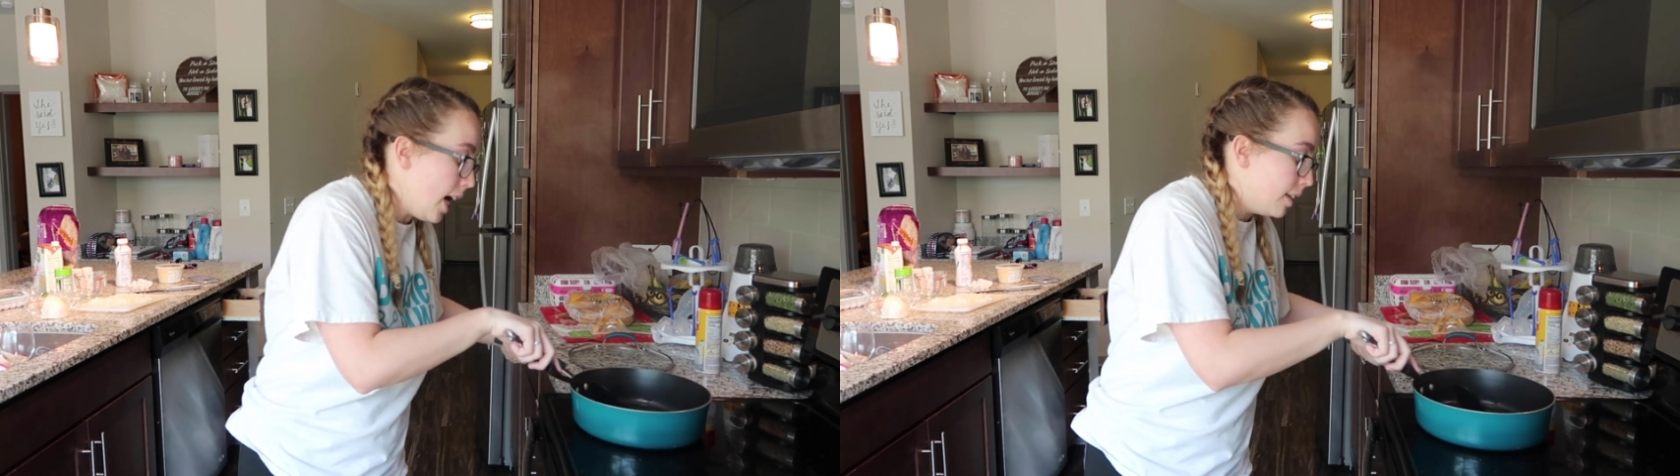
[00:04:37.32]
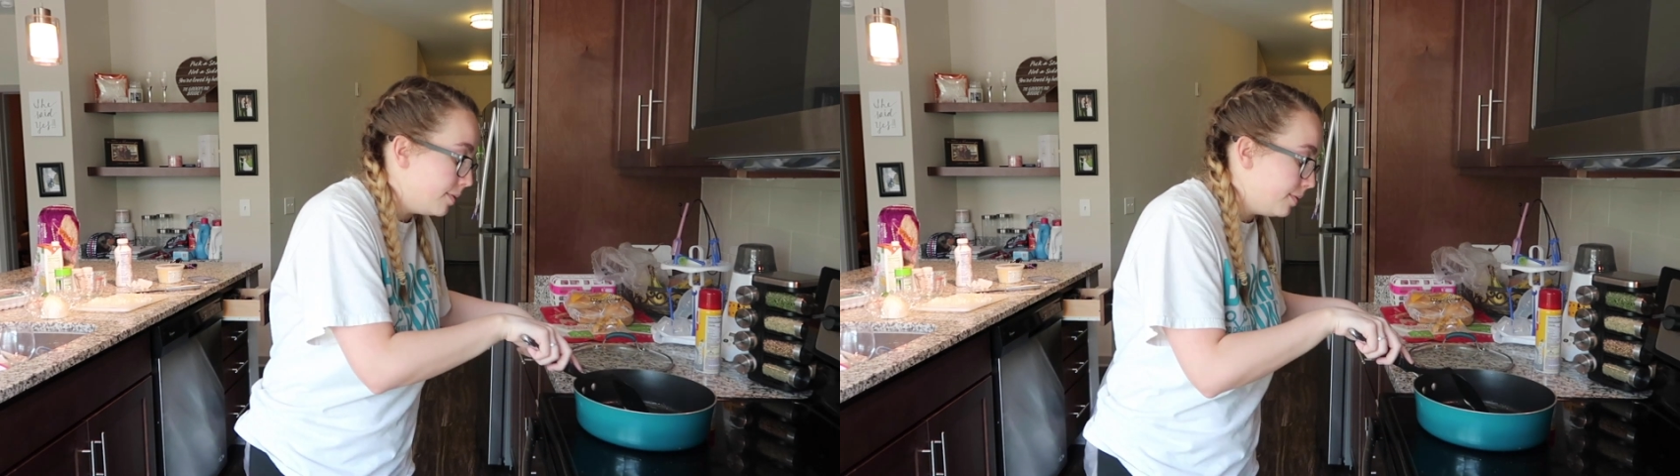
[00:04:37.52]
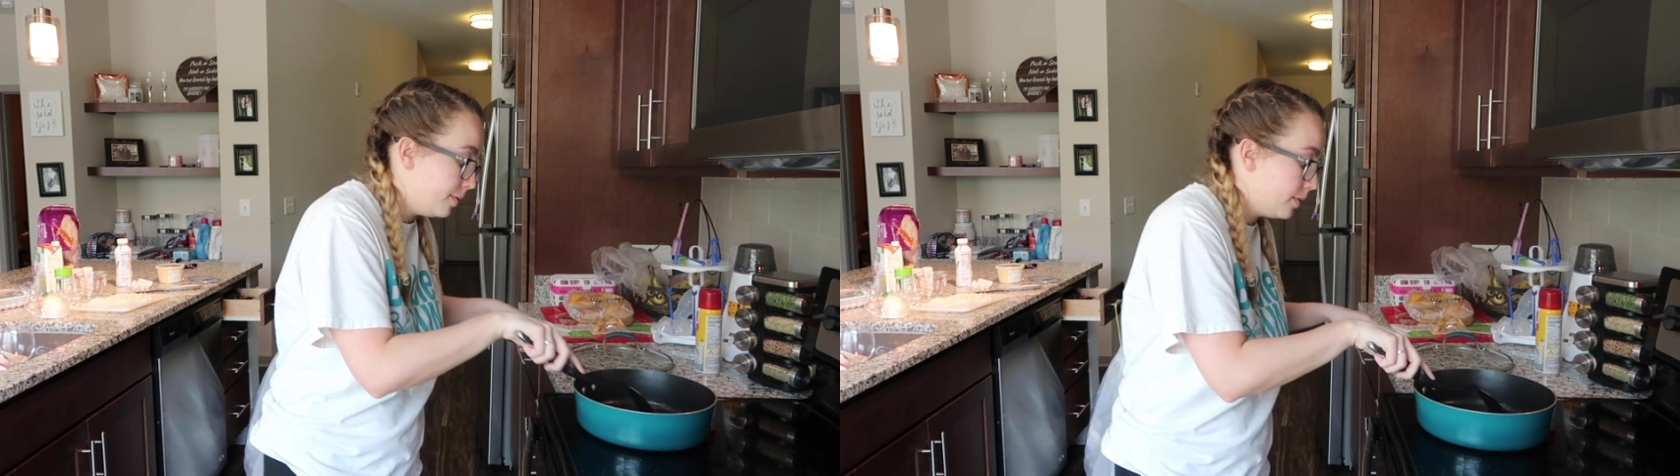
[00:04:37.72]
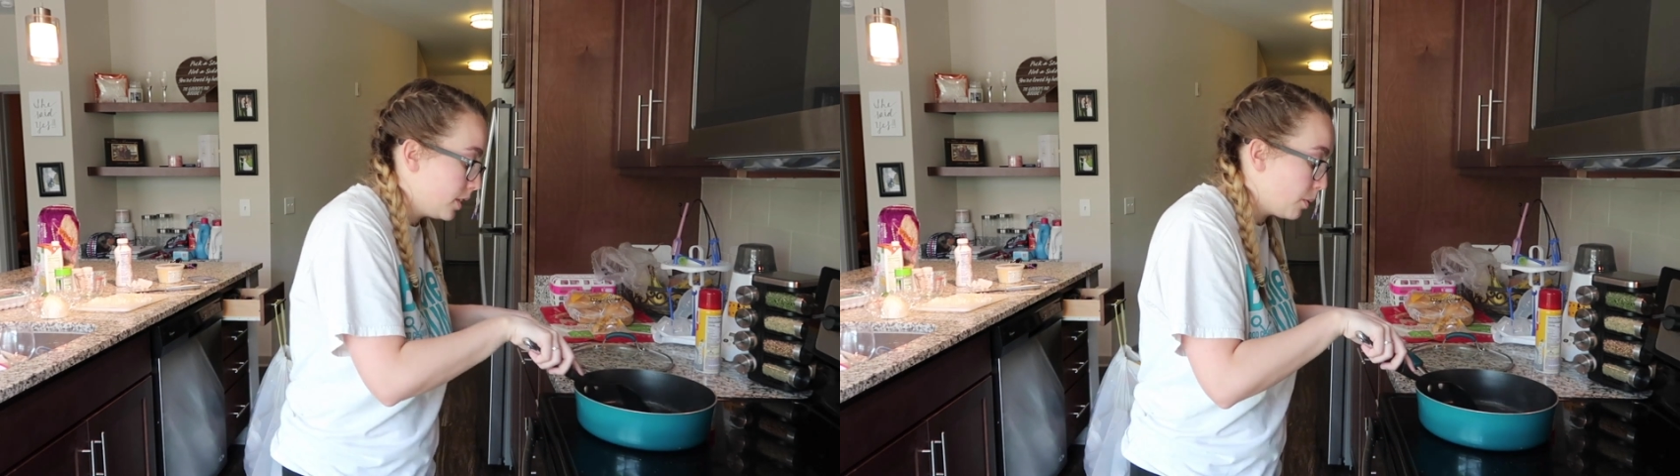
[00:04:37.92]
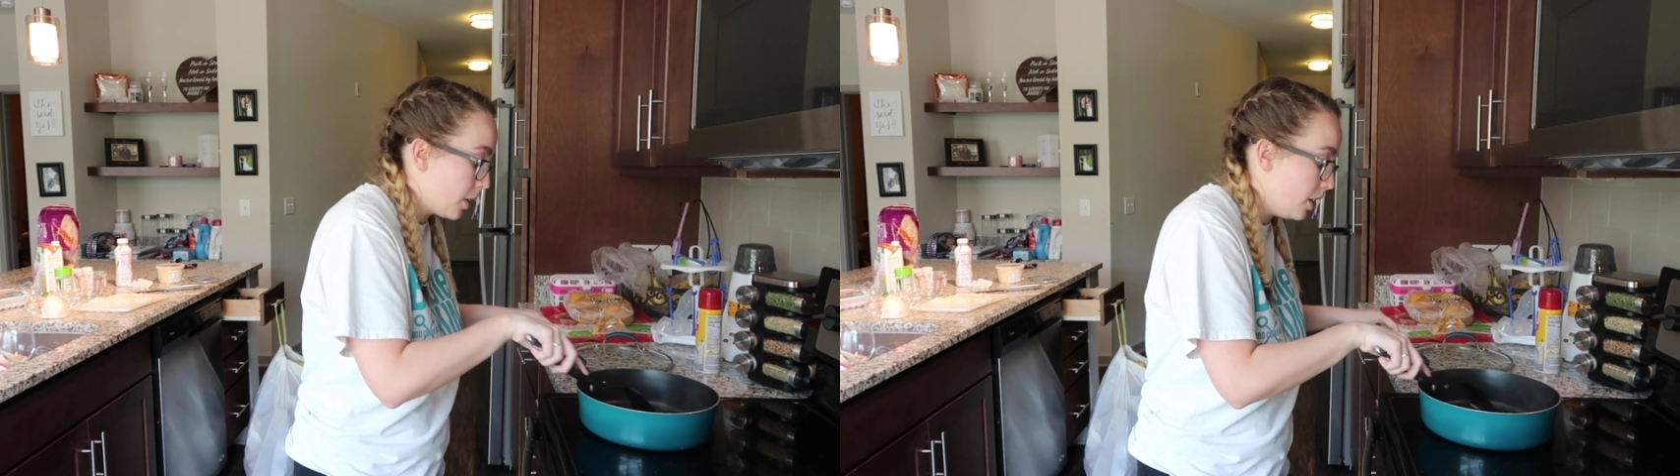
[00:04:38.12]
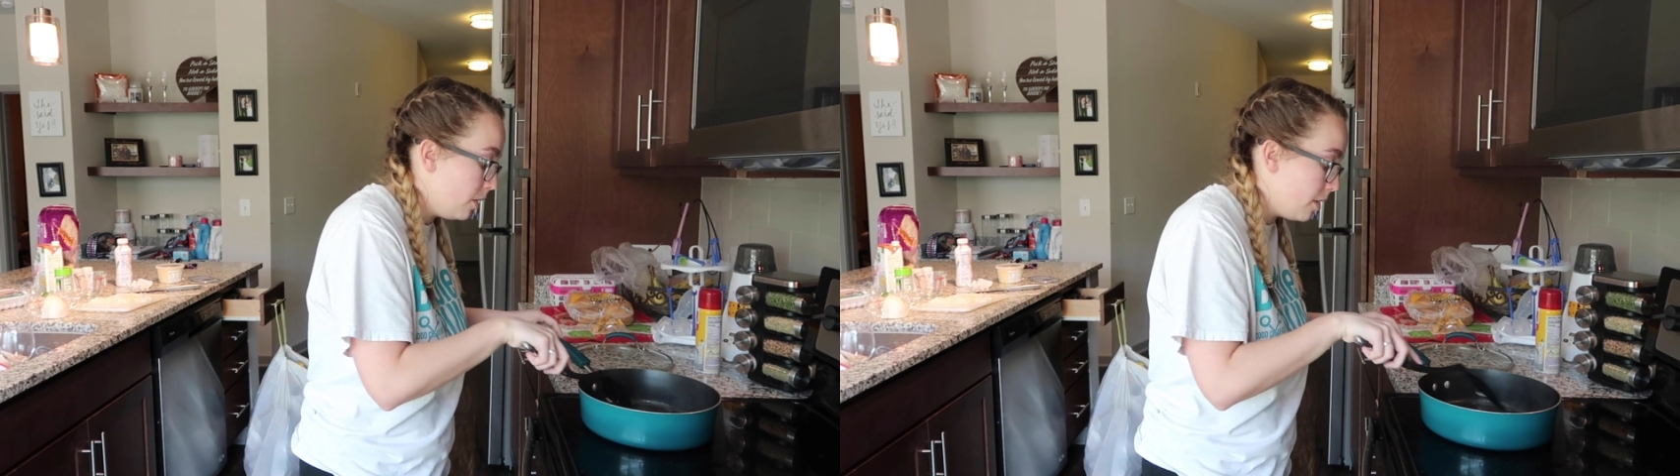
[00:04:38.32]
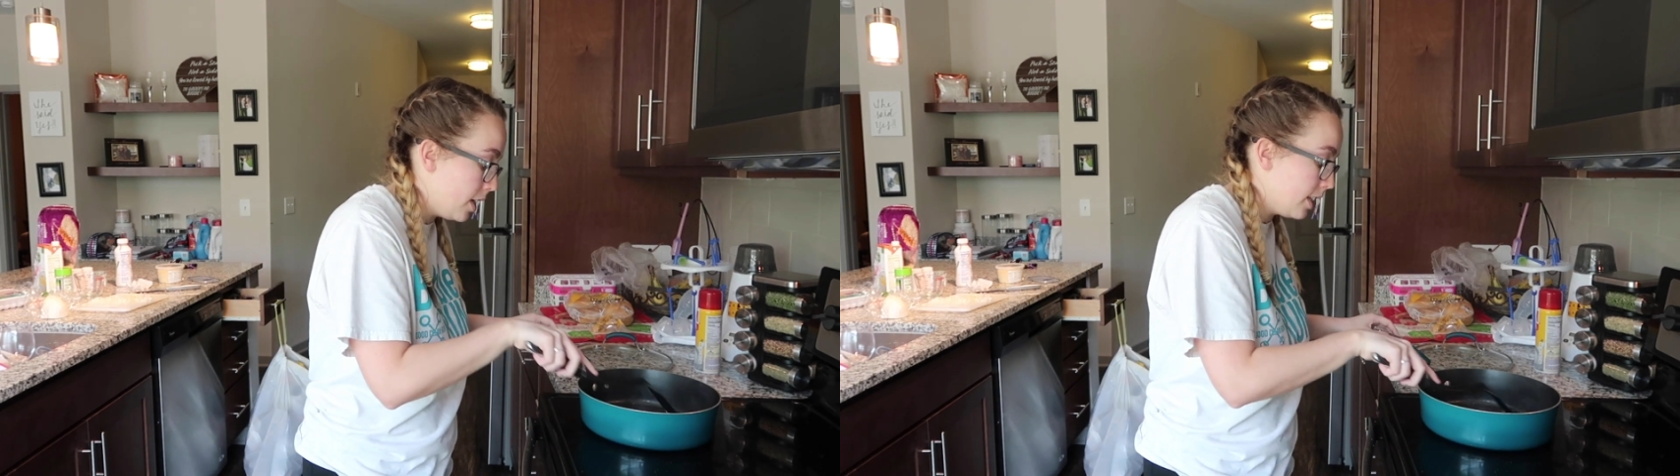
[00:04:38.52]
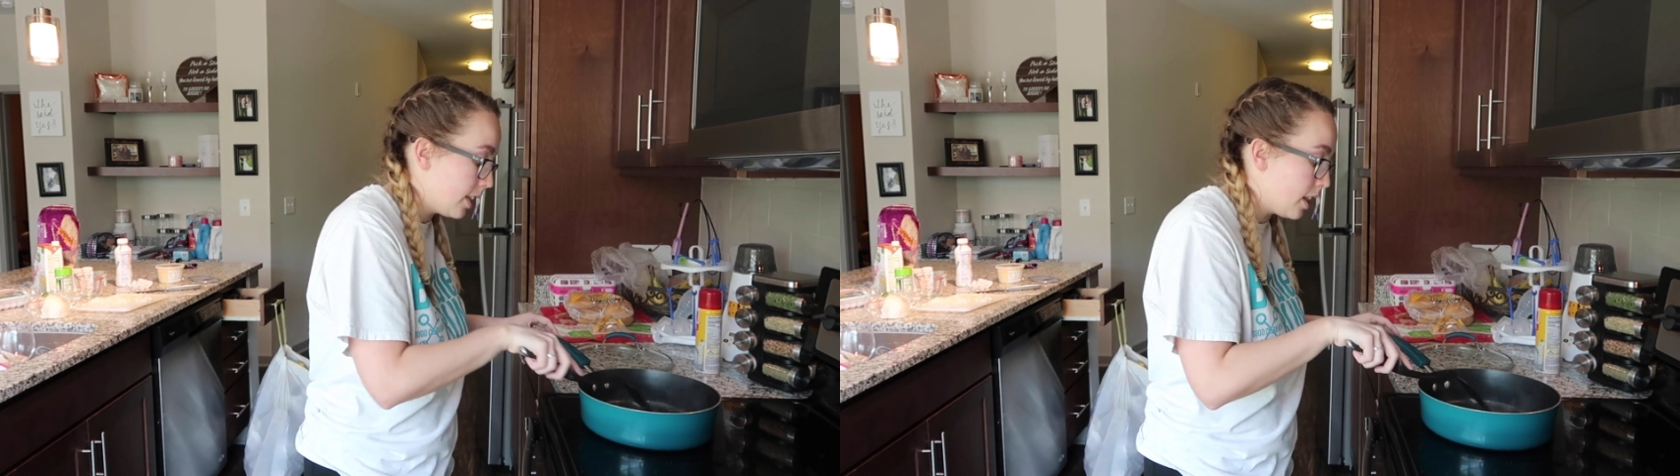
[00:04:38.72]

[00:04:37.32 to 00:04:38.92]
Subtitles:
yeah, so we're gonna do this,